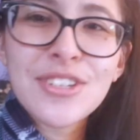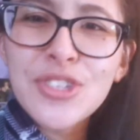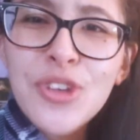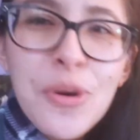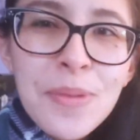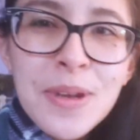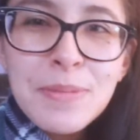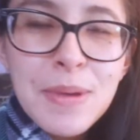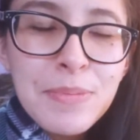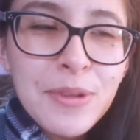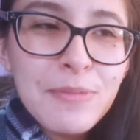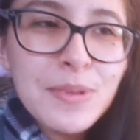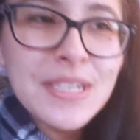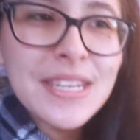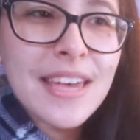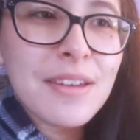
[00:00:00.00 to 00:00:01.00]
So many people have
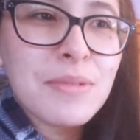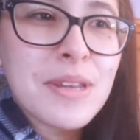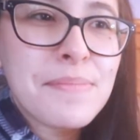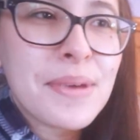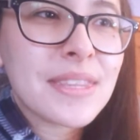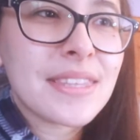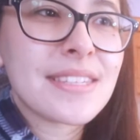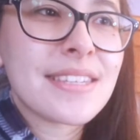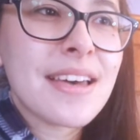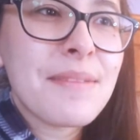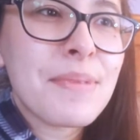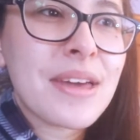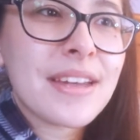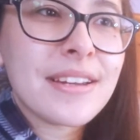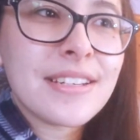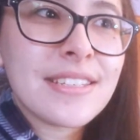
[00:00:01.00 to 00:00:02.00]
been telling me to pick this up,
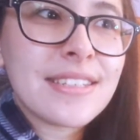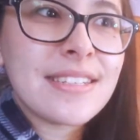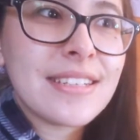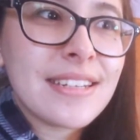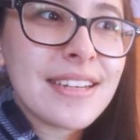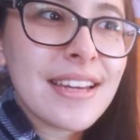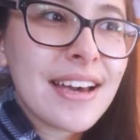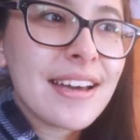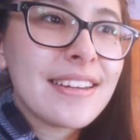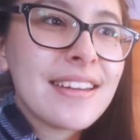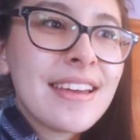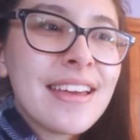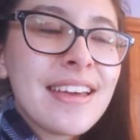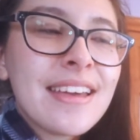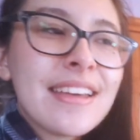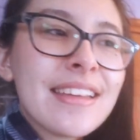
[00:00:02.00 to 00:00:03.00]
and I just did not
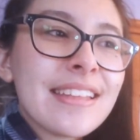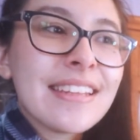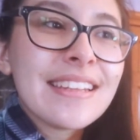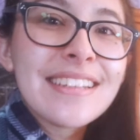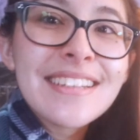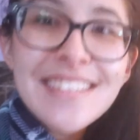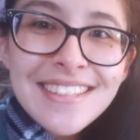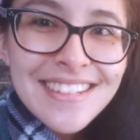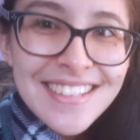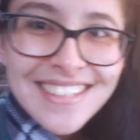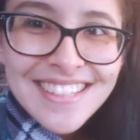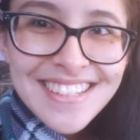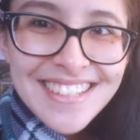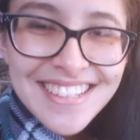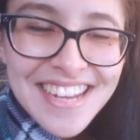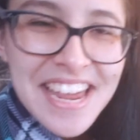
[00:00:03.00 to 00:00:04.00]
listen
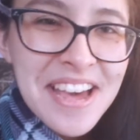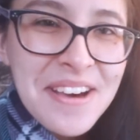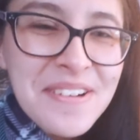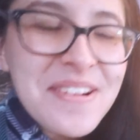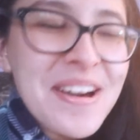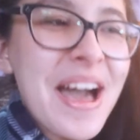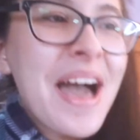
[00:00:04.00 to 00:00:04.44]
until now.